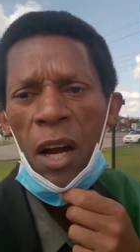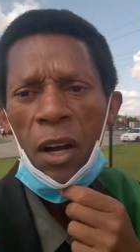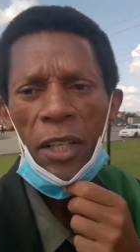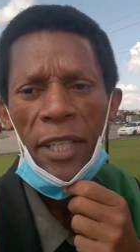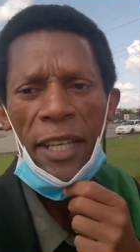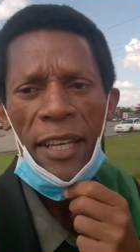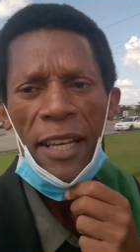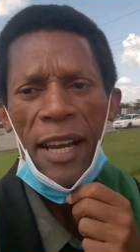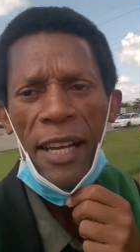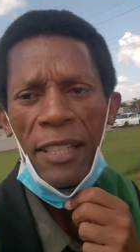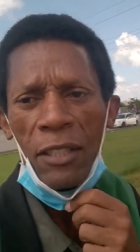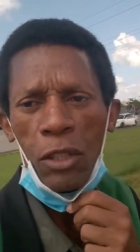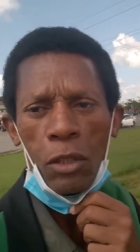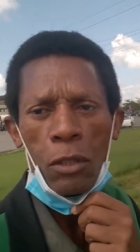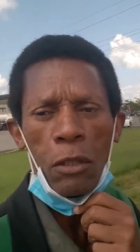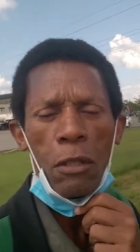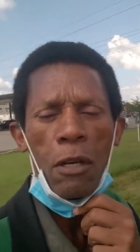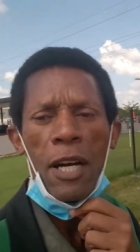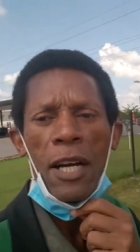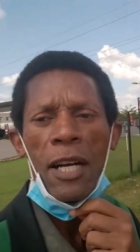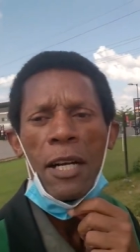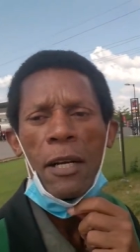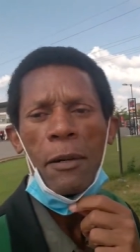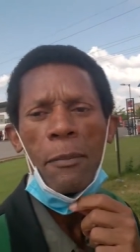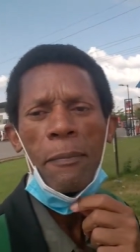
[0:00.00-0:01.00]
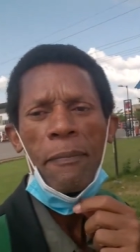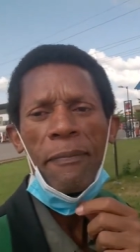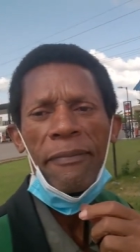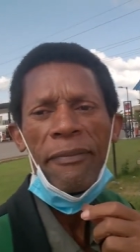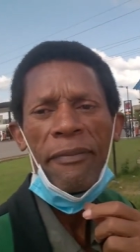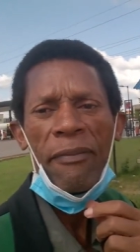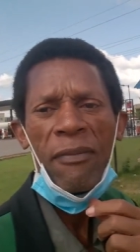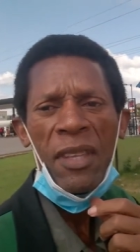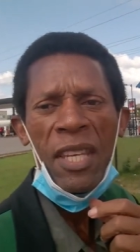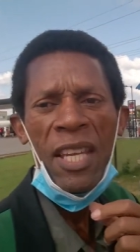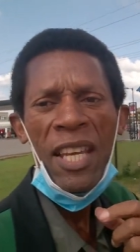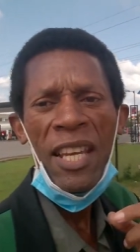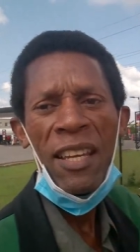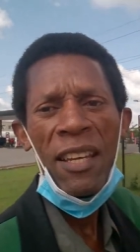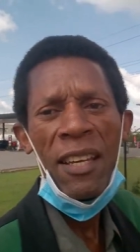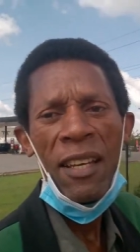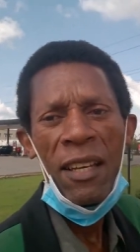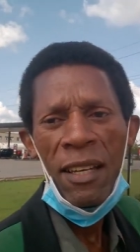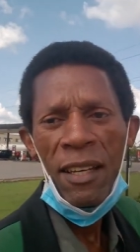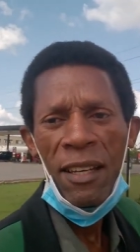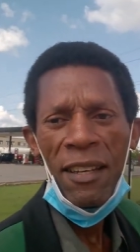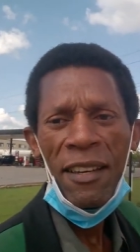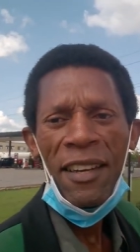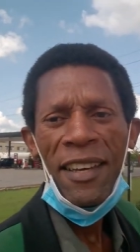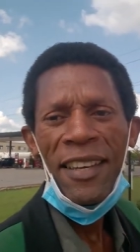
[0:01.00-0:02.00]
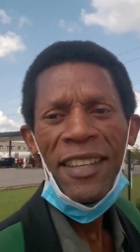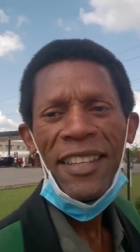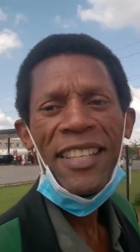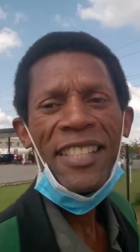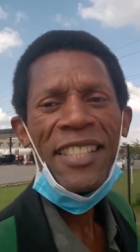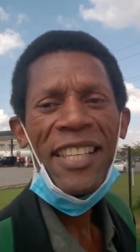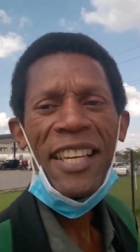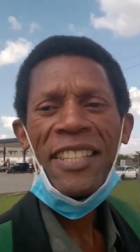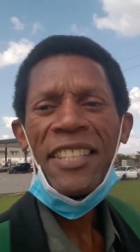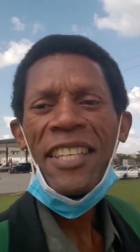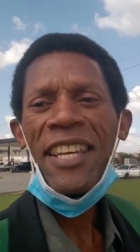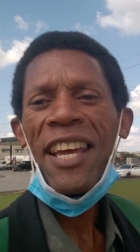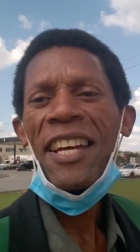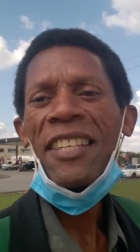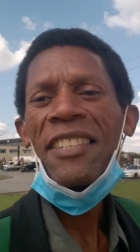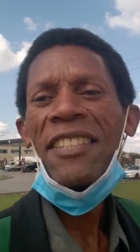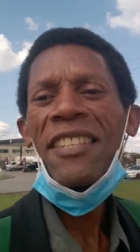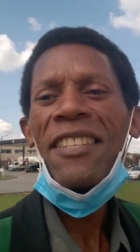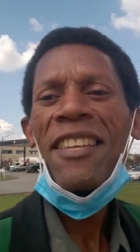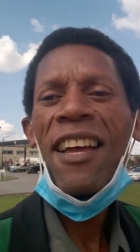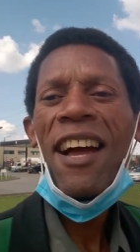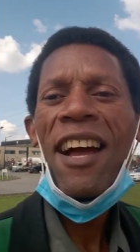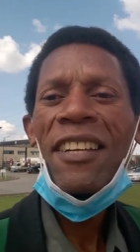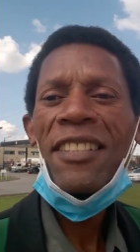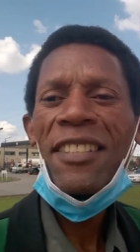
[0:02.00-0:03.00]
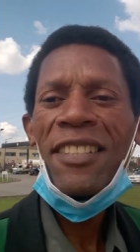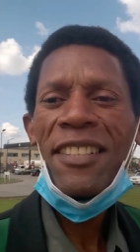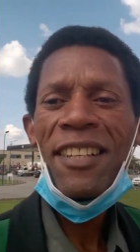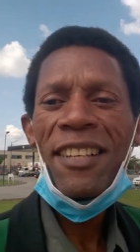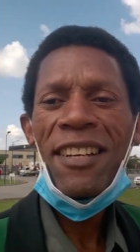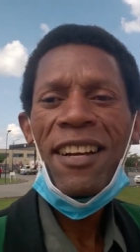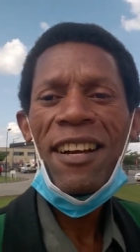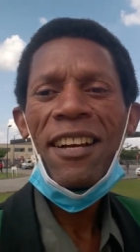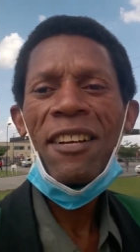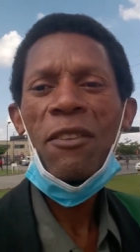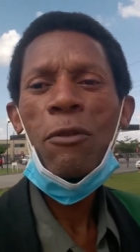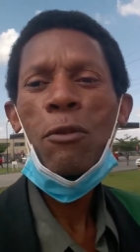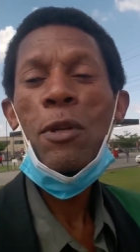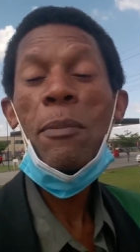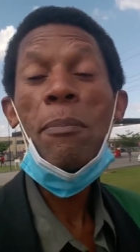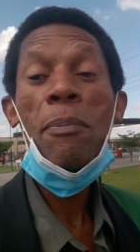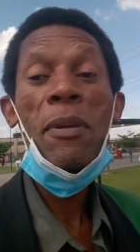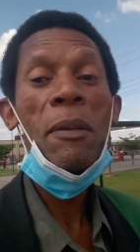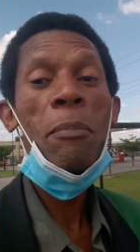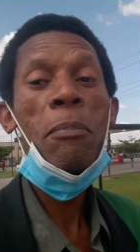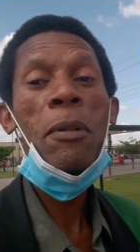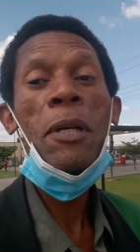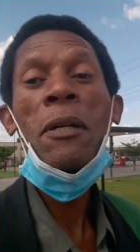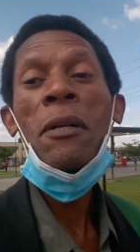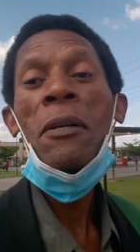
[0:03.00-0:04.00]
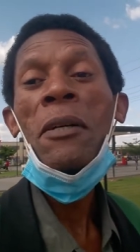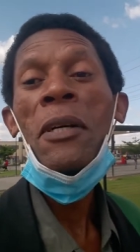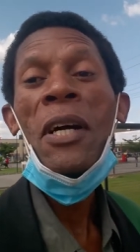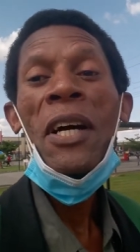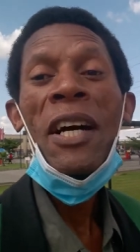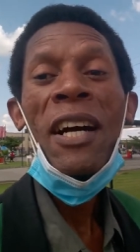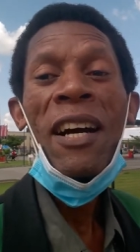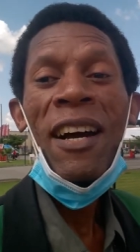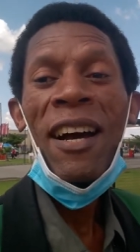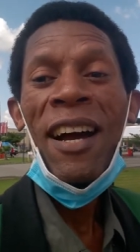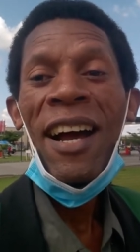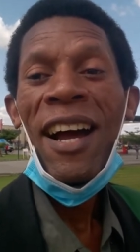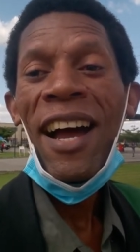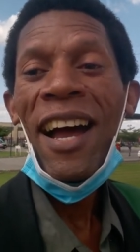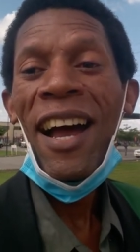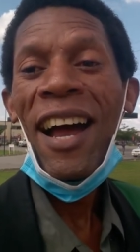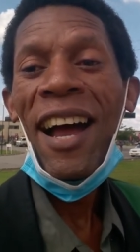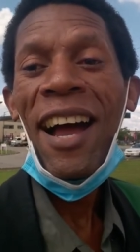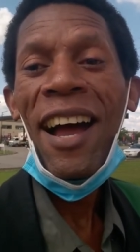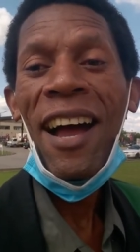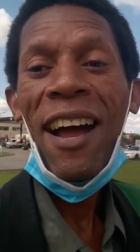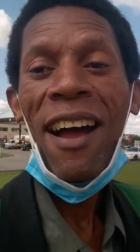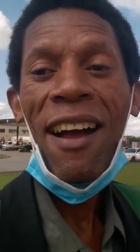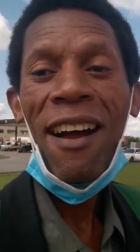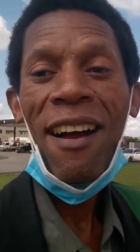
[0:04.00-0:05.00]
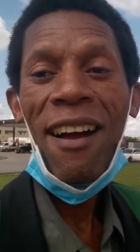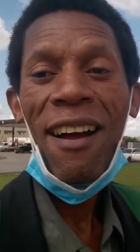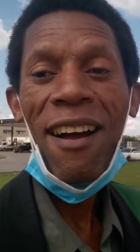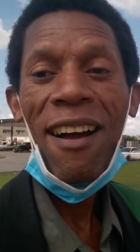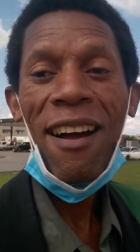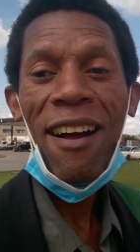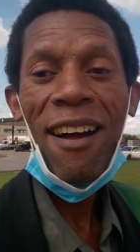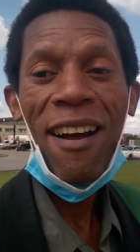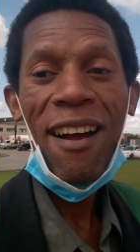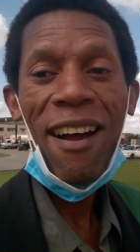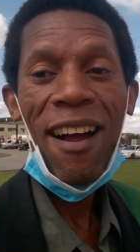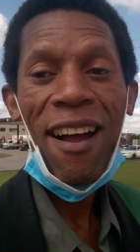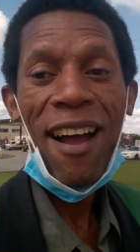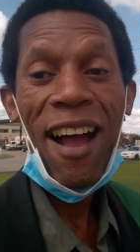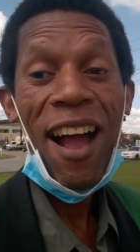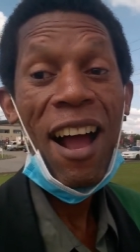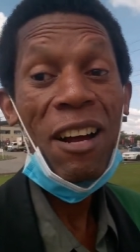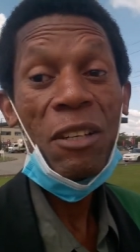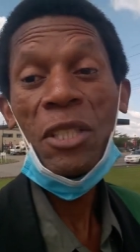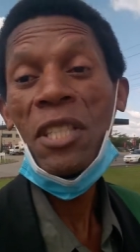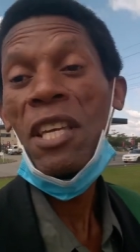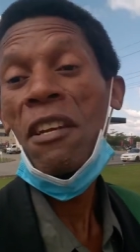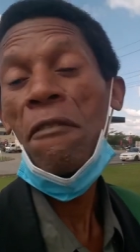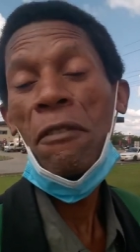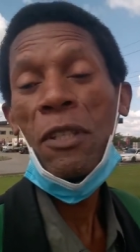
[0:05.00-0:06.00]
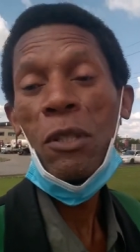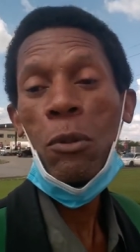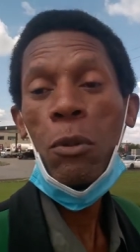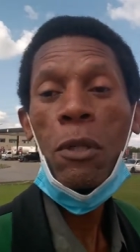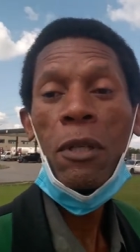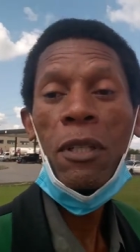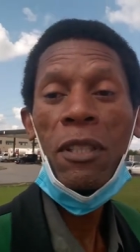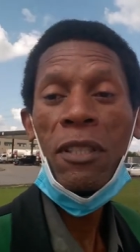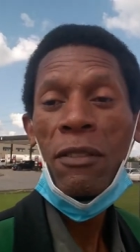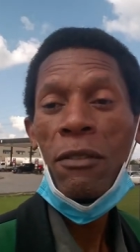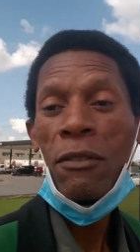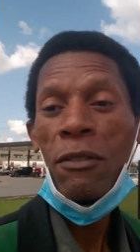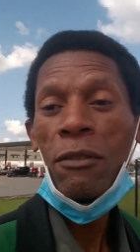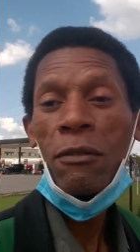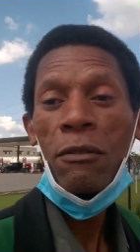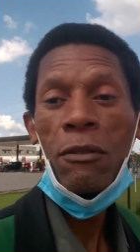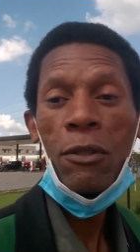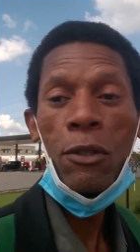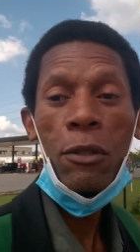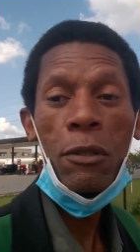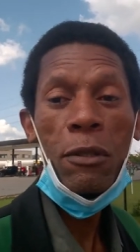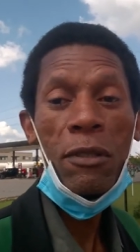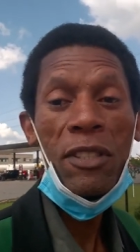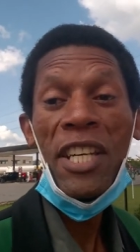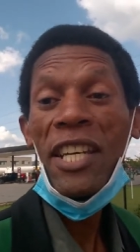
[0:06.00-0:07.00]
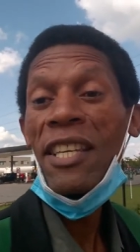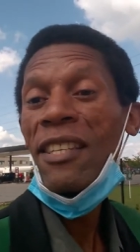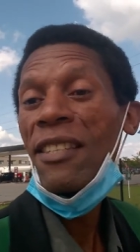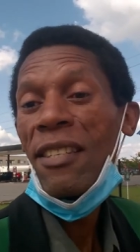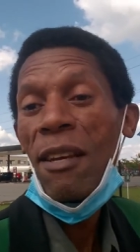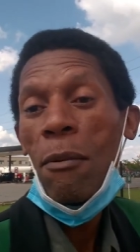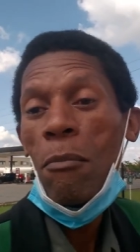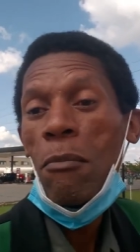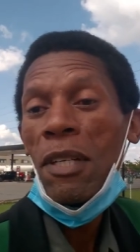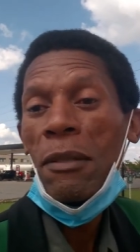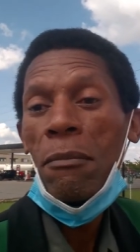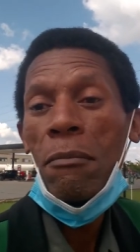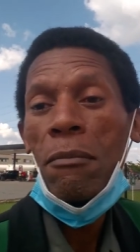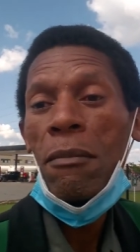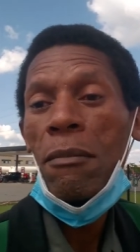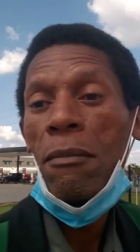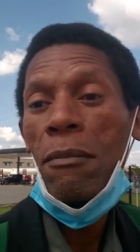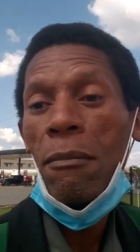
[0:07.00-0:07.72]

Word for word: Okay, guys. So yesterday I did ask three people how safe it was to change someone's